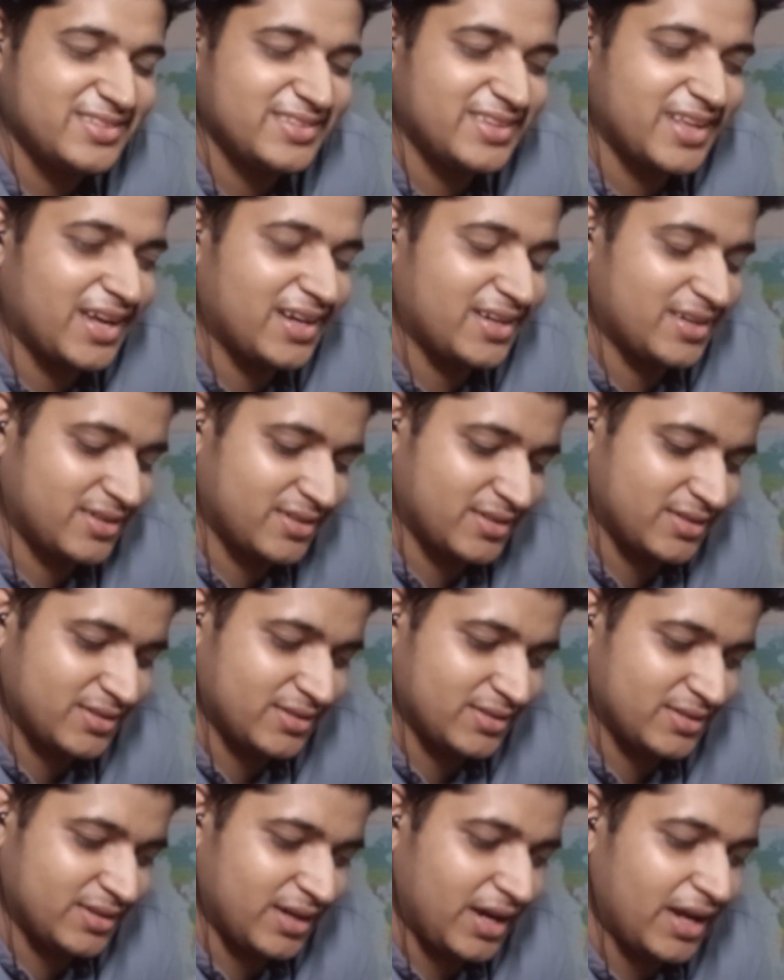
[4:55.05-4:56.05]
Then
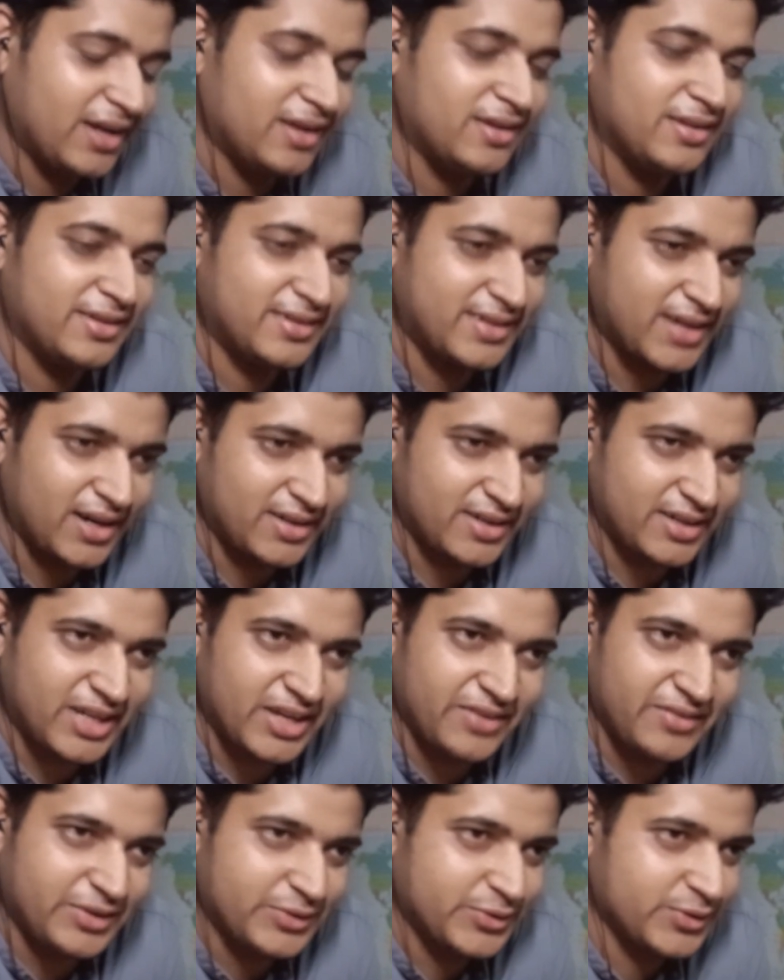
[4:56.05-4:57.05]
I started
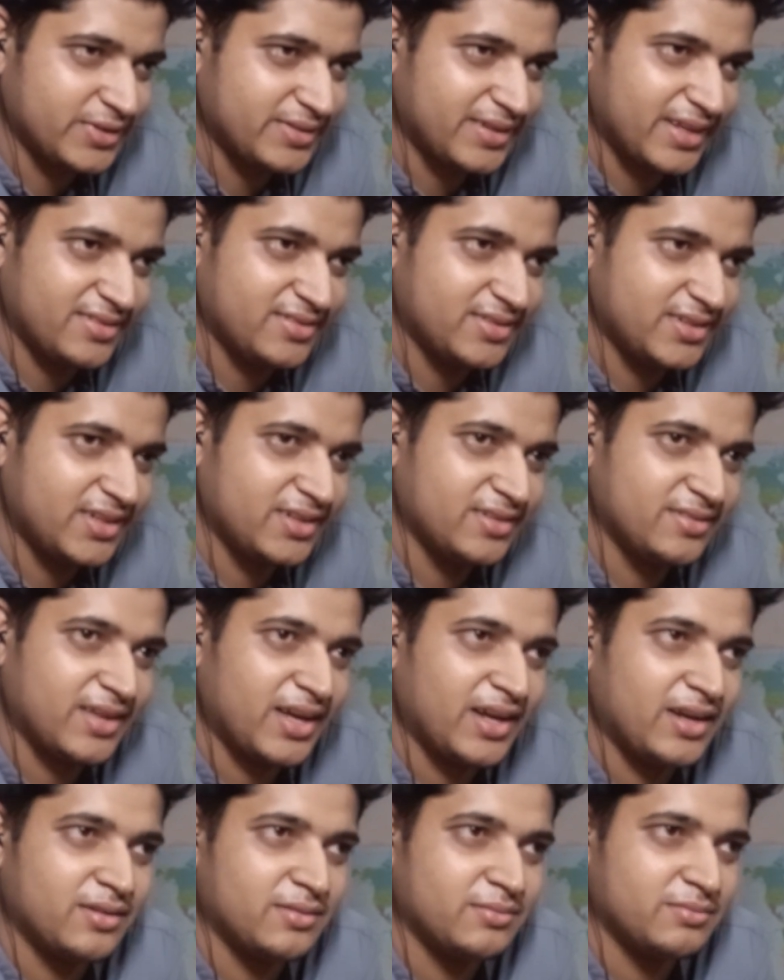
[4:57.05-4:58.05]
taking those test series
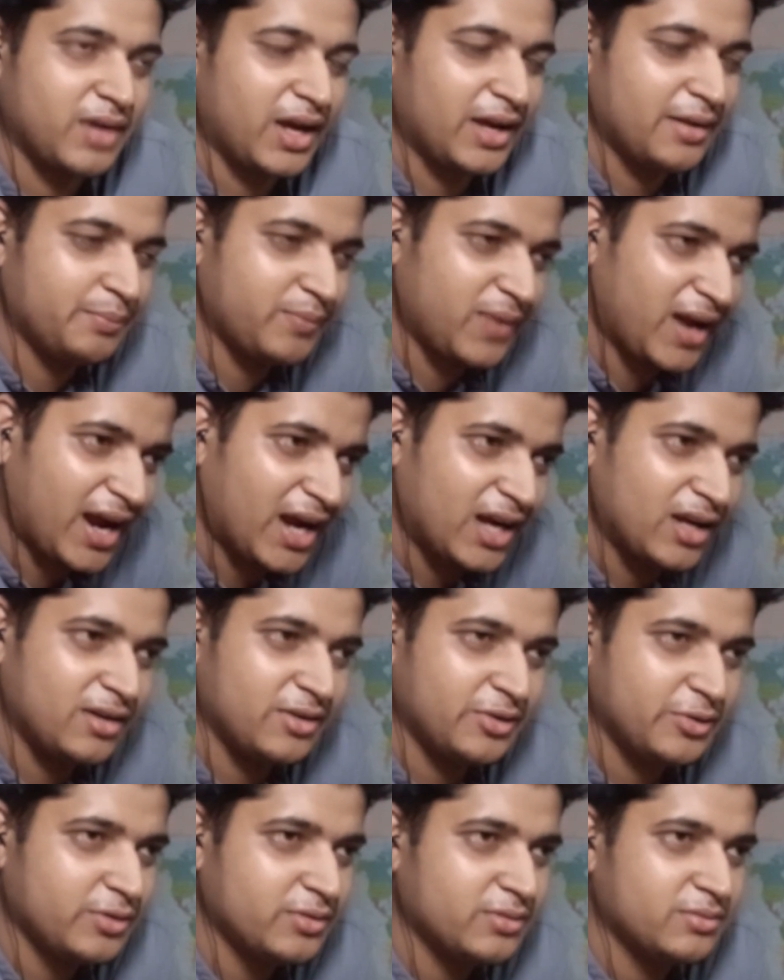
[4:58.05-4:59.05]
and I planned,
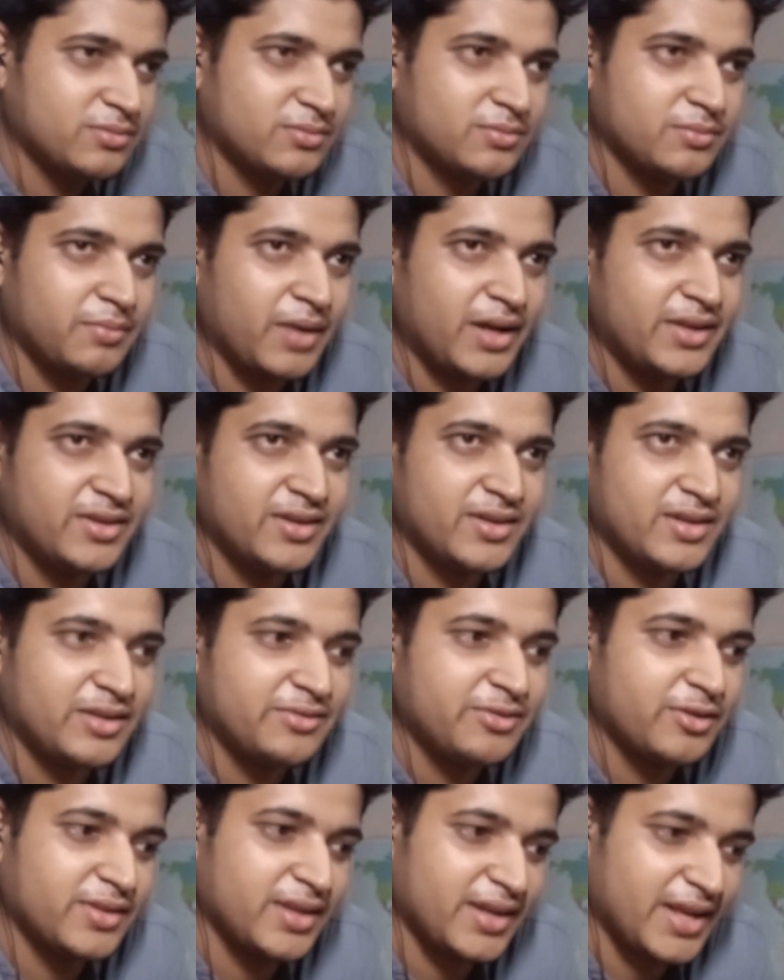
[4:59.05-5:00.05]
you know, my my journey
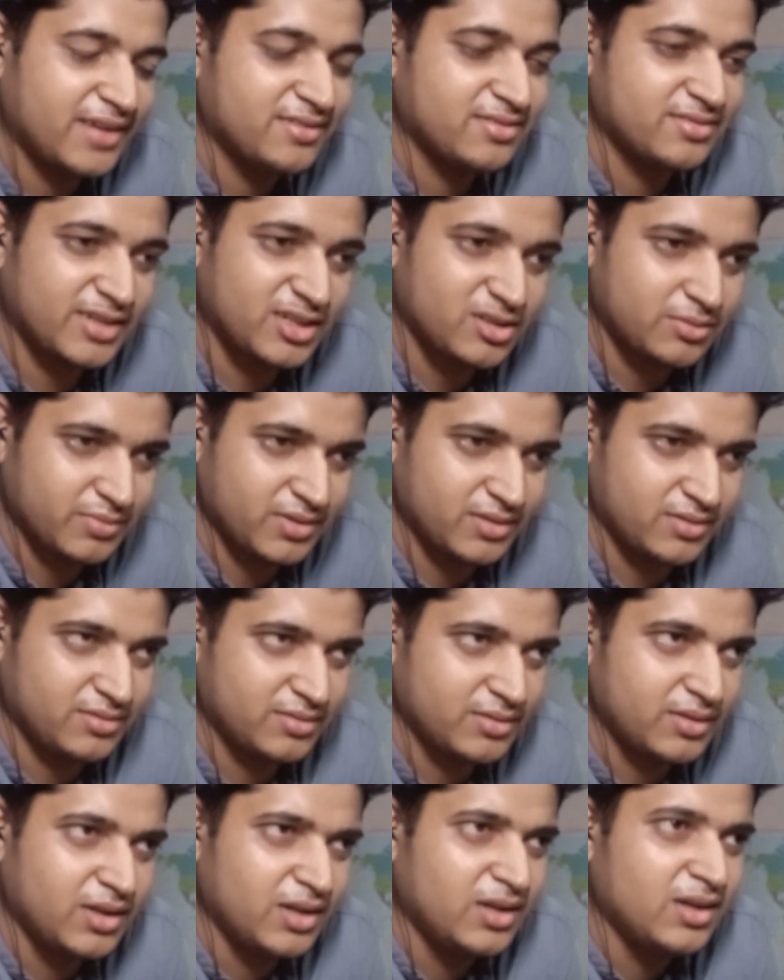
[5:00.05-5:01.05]
for the next 6
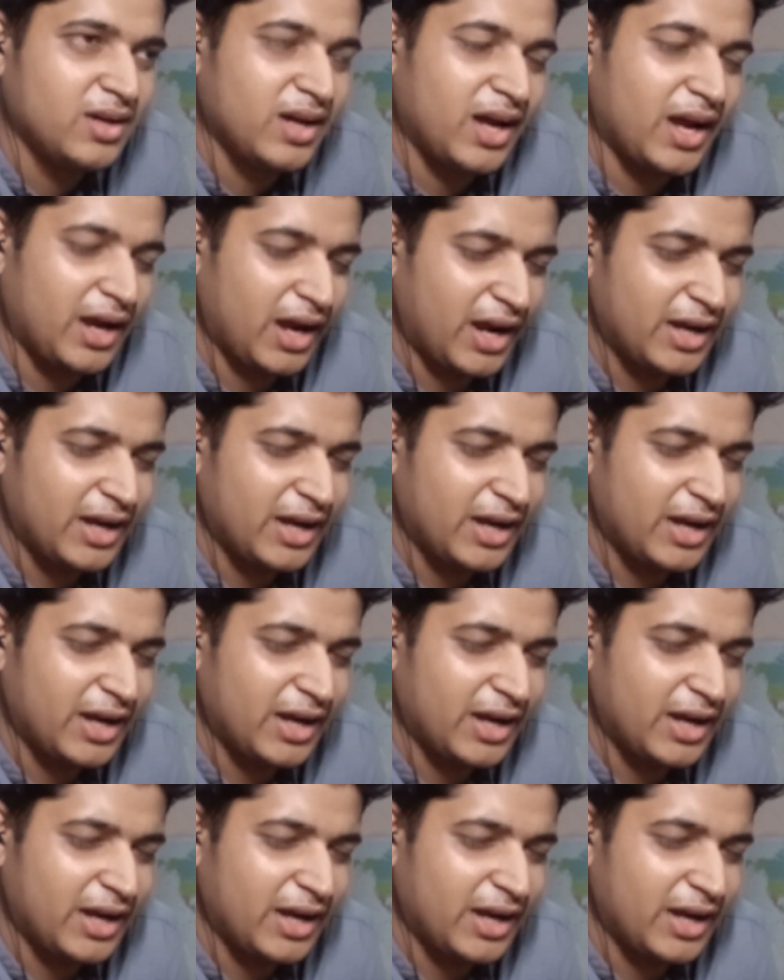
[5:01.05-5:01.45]
months.